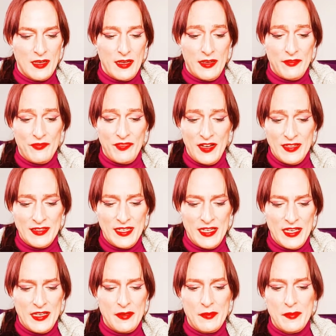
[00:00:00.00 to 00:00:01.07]
a fun
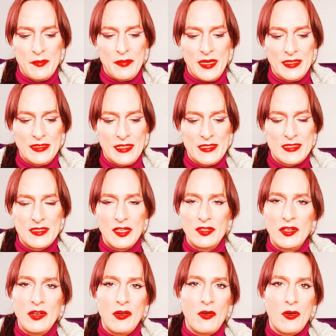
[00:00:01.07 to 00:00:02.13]
day, but it's not
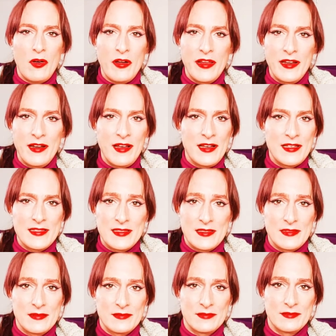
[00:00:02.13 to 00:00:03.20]
organized
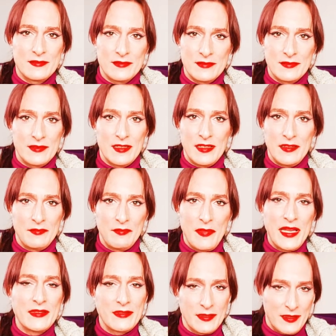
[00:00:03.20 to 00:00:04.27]
uh,
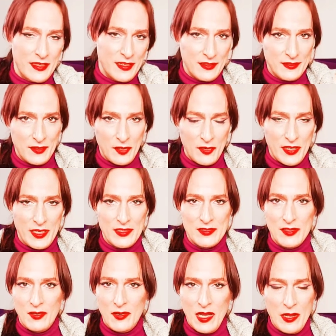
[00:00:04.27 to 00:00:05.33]
mentally okay
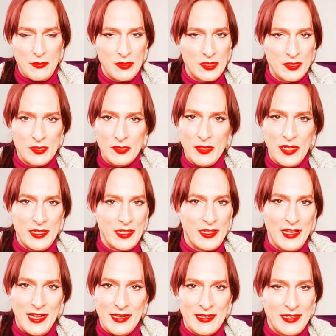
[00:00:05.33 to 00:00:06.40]
so i wouldn't do any
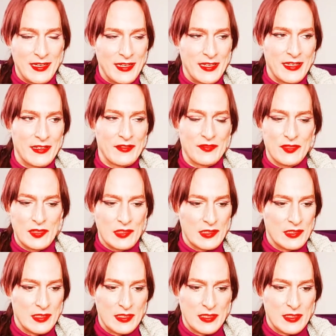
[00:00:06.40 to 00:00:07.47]
calculative or
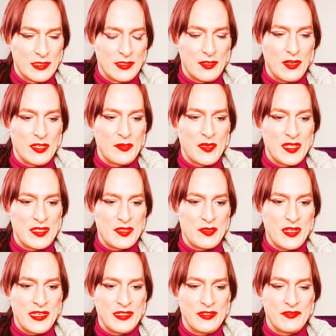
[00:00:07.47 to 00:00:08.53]
you know
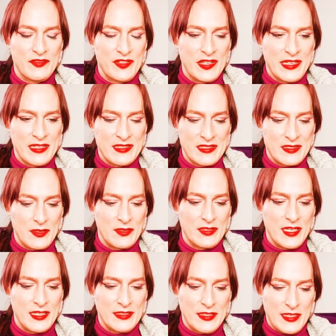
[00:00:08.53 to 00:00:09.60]
administrative things on
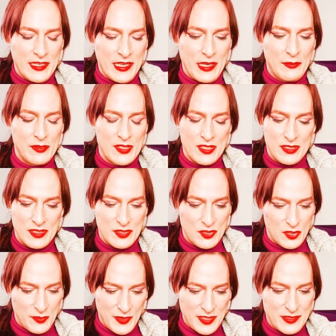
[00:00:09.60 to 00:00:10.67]
that day i would just
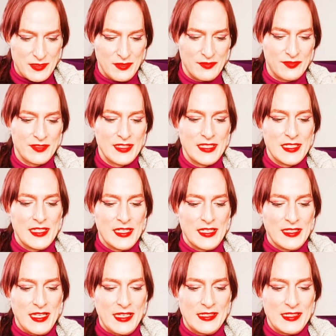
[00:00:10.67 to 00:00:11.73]
enjoy myself and
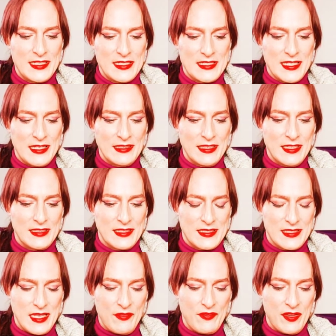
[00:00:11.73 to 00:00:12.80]
then sunday the
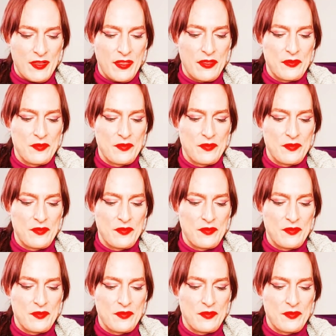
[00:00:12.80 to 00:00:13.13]
7th